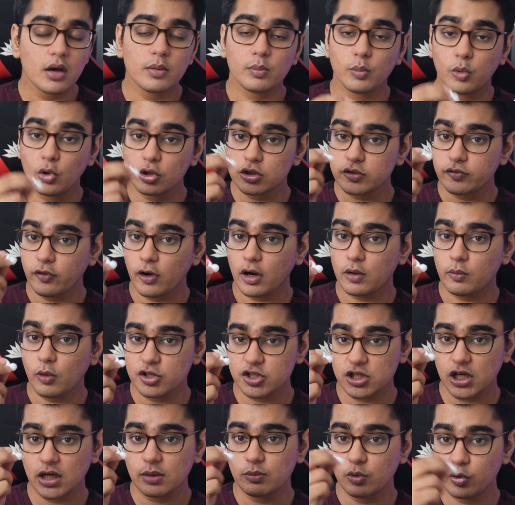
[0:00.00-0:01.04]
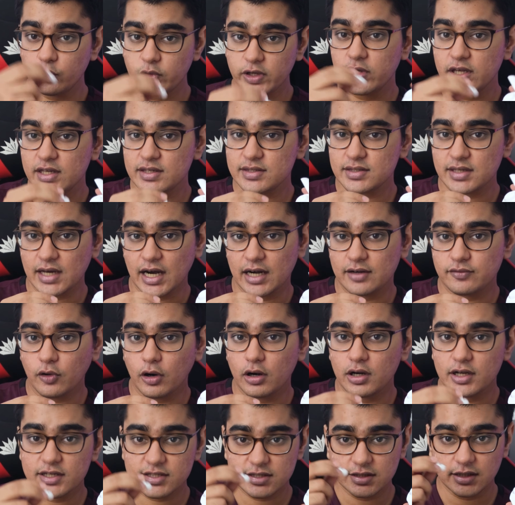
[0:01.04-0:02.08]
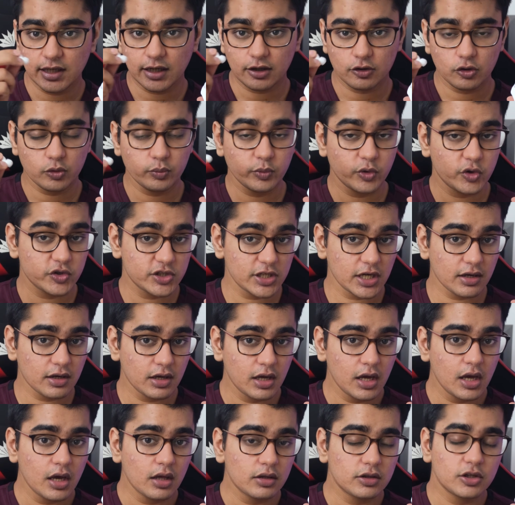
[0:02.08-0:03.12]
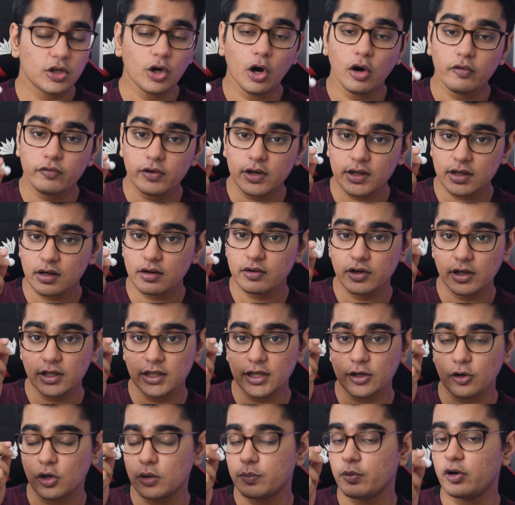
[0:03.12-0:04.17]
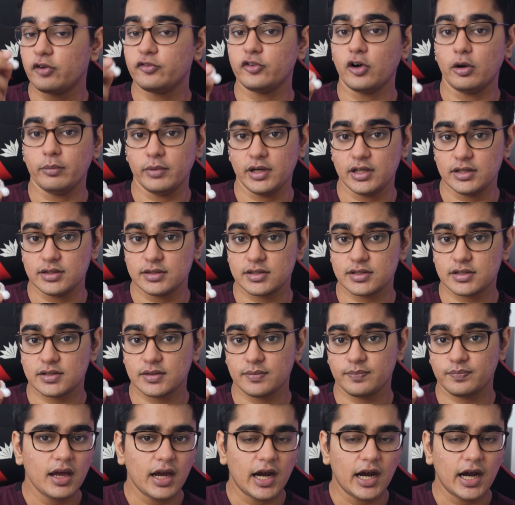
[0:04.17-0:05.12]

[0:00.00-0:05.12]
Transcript: Both for watching movies and for listening to music, they offer a really good performance.